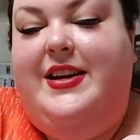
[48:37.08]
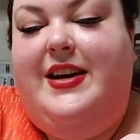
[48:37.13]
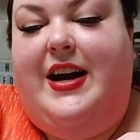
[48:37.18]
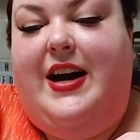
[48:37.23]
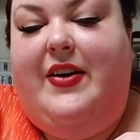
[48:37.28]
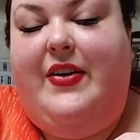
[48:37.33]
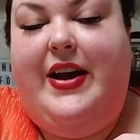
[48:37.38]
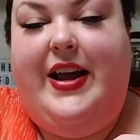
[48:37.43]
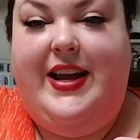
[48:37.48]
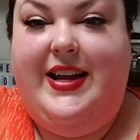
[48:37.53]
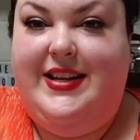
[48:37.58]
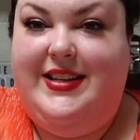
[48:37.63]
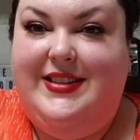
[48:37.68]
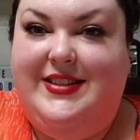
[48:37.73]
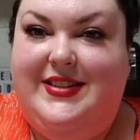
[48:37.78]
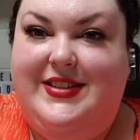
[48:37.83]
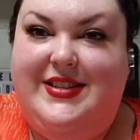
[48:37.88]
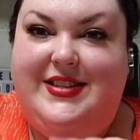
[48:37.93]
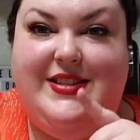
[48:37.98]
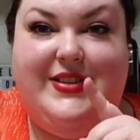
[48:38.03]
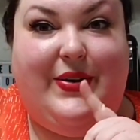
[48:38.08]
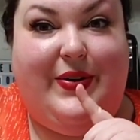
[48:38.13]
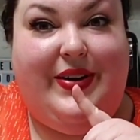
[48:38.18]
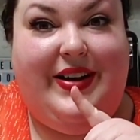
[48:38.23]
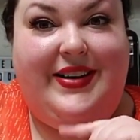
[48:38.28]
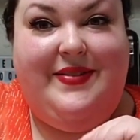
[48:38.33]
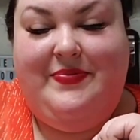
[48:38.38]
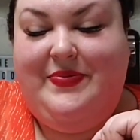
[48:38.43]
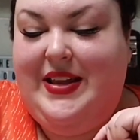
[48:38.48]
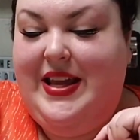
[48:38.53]
All right,
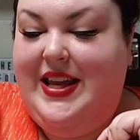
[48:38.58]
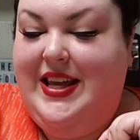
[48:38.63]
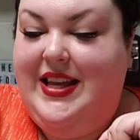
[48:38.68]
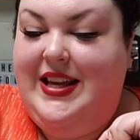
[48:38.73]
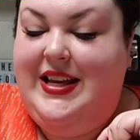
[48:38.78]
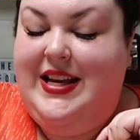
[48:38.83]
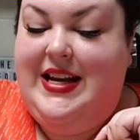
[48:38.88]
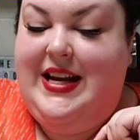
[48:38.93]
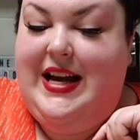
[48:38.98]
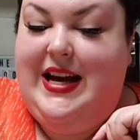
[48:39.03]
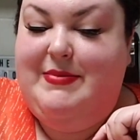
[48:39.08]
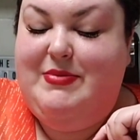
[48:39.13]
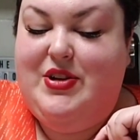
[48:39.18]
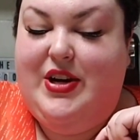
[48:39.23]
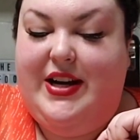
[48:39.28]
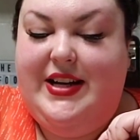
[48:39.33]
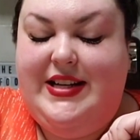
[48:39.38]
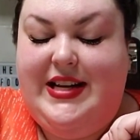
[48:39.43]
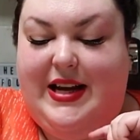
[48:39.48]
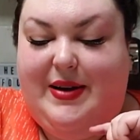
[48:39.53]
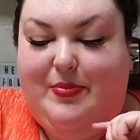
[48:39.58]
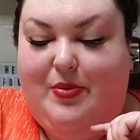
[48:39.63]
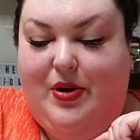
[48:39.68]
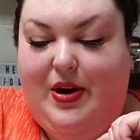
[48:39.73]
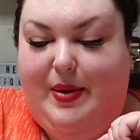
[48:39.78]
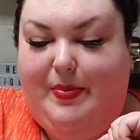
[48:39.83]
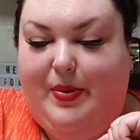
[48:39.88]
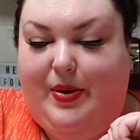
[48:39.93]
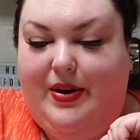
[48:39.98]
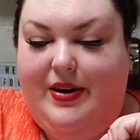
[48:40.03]
sorry. I'm trying to act
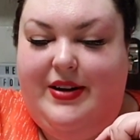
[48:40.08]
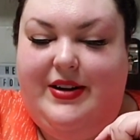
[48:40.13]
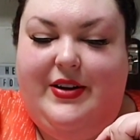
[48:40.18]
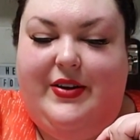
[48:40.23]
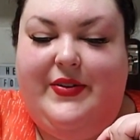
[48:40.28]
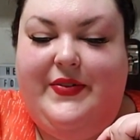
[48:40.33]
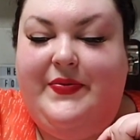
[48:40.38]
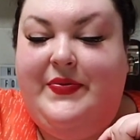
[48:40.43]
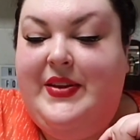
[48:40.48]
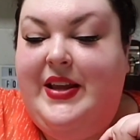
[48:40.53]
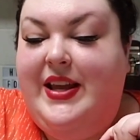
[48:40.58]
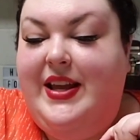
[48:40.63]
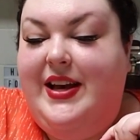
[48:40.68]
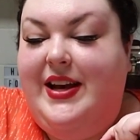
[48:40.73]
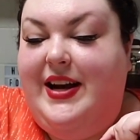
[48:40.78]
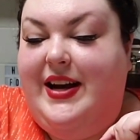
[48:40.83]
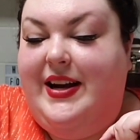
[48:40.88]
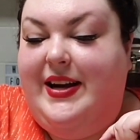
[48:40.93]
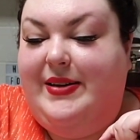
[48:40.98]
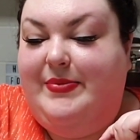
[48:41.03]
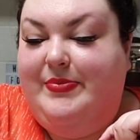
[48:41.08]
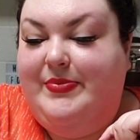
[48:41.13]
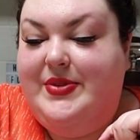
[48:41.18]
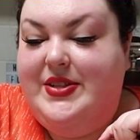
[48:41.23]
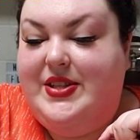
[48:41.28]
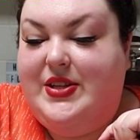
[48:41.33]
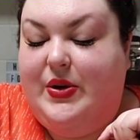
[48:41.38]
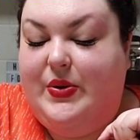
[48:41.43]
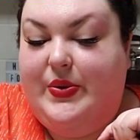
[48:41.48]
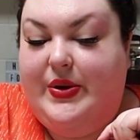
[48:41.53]
proper. No. Um,
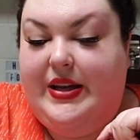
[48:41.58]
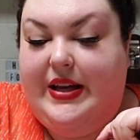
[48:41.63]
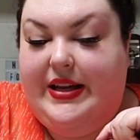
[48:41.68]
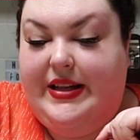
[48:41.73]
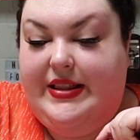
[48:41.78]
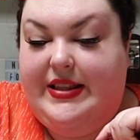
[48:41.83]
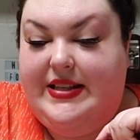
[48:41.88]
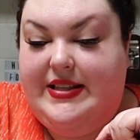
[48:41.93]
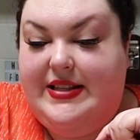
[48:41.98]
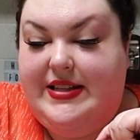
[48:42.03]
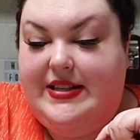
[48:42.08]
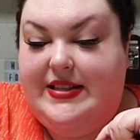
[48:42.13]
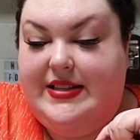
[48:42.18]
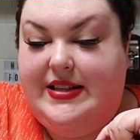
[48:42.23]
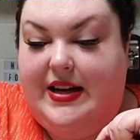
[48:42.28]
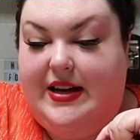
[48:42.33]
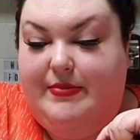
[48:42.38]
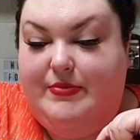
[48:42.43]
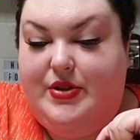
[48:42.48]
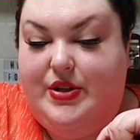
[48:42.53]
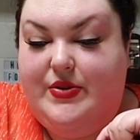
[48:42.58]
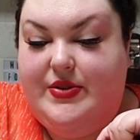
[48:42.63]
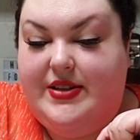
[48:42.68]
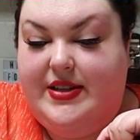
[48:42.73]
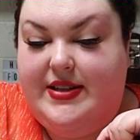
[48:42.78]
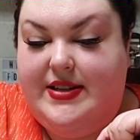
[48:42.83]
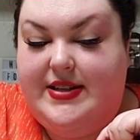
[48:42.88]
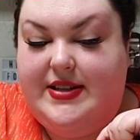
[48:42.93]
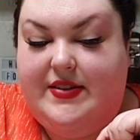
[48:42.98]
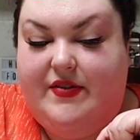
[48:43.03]
so this is um, two
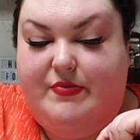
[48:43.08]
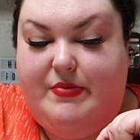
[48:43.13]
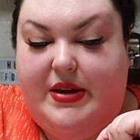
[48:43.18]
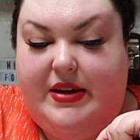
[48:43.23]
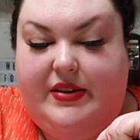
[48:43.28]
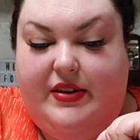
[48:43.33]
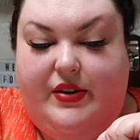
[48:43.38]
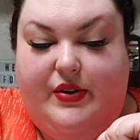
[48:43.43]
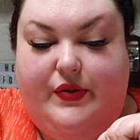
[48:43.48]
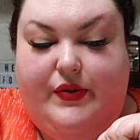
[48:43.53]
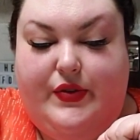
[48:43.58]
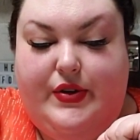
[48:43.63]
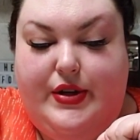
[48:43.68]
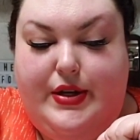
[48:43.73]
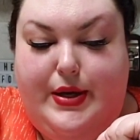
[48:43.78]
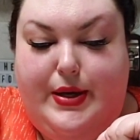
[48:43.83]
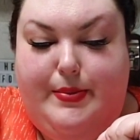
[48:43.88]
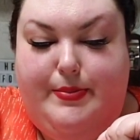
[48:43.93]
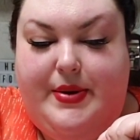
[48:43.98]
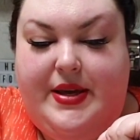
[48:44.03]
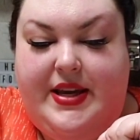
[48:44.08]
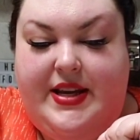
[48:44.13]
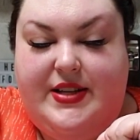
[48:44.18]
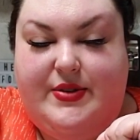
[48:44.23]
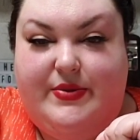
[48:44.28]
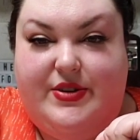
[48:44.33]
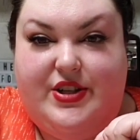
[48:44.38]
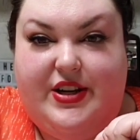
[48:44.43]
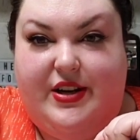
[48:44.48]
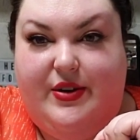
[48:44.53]
slices of meatloaf, peas,
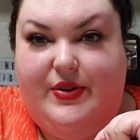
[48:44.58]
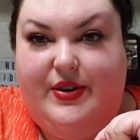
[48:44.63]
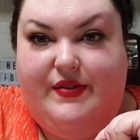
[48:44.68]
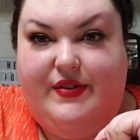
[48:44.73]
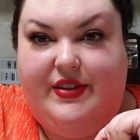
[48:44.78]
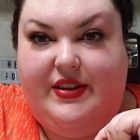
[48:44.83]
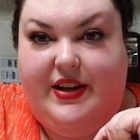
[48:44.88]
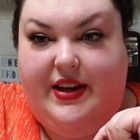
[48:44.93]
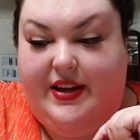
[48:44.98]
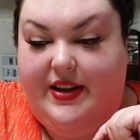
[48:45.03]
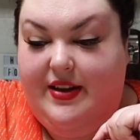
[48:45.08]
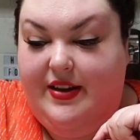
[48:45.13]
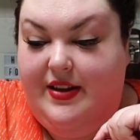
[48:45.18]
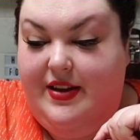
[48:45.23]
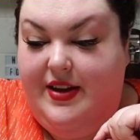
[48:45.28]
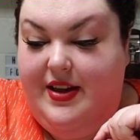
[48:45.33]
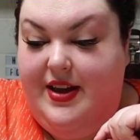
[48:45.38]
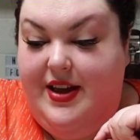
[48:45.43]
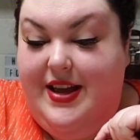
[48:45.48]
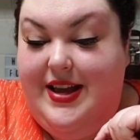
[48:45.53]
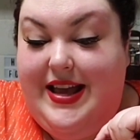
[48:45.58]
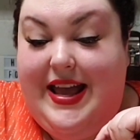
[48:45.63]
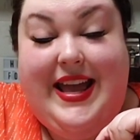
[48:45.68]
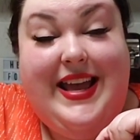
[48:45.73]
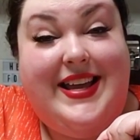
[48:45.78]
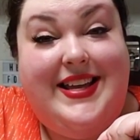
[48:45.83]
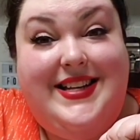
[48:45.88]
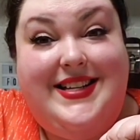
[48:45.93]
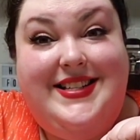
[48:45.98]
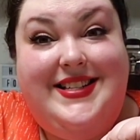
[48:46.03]
which I don't even like,
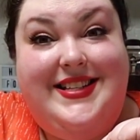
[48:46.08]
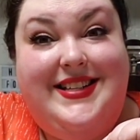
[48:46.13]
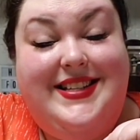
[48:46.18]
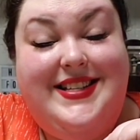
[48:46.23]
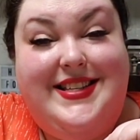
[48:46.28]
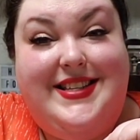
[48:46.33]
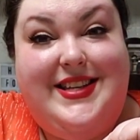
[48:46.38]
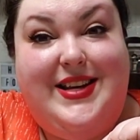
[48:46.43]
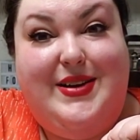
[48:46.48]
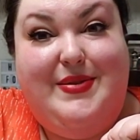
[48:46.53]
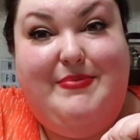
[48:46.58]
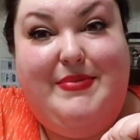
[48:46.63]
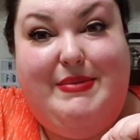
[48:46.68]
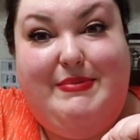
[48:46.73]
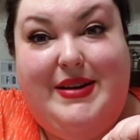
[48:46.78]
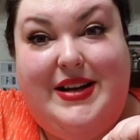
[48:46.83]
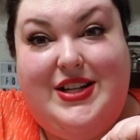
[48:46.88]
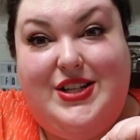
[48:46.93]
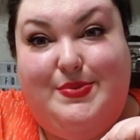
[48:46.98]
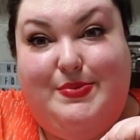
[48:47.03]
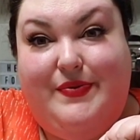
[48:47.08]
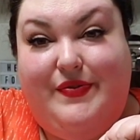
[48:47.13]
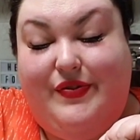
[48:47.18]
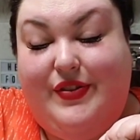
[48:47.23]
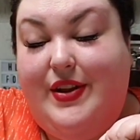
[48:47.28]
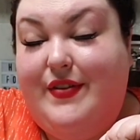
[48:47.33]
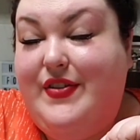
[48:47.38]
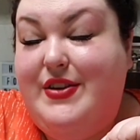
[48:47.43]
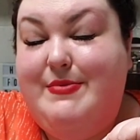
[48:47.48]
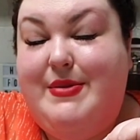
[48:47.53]
and some mashed,
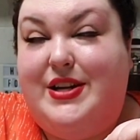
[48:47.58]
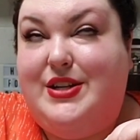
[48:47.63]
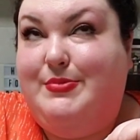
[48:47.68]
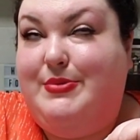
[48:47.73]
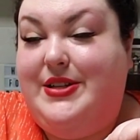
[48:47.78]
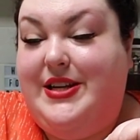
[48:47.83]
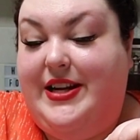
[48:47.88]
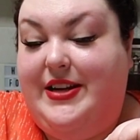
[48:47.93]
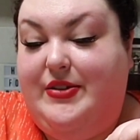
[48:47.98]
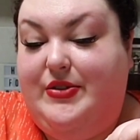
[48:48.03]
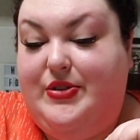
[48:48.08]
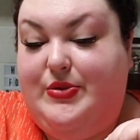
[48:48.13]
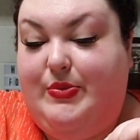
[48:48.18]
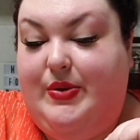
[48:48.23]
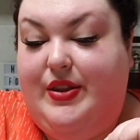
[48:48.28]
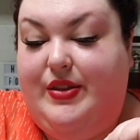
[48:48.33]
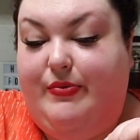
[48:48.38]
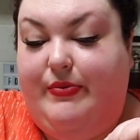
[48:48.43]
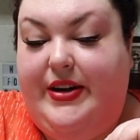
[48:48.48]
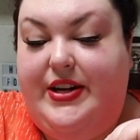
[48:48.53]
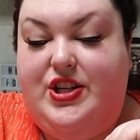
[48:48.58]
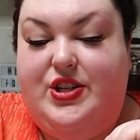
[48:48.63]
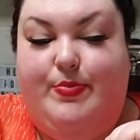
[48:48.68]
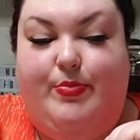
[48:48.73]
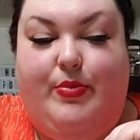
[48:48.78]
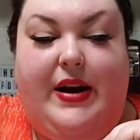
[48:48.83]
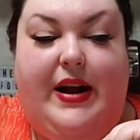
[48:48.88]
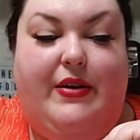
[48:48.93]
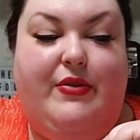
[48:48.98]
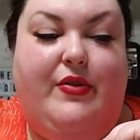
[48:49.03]
fluffy mashed potatoes with rich
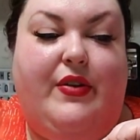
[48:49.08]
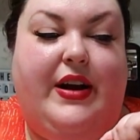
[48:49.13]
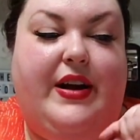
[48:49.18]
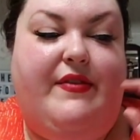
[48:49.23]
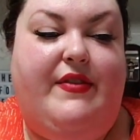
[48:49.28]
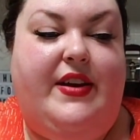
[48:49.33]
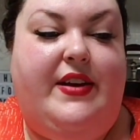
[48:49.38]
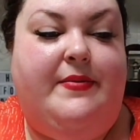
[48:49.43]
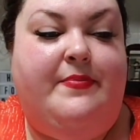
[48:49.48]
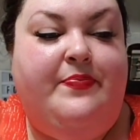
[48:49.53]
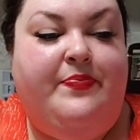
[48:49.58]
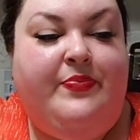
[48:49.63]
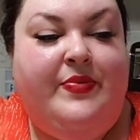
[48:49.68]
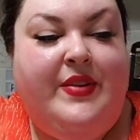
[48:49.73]
brown gravy,